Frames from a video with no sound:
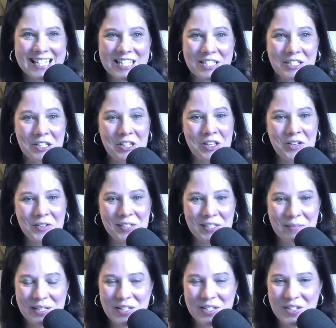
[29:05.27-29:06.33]
slowly
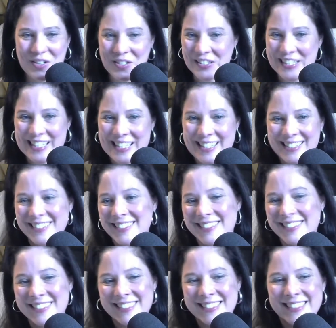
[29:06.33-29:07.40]
but surely.
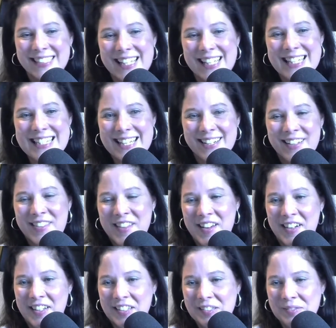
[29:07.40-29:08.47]
It's getting
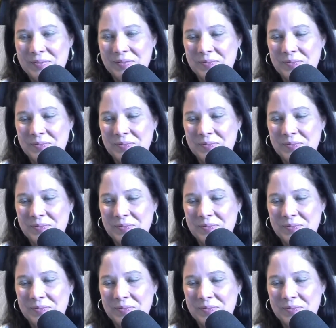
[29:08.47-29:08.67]
there.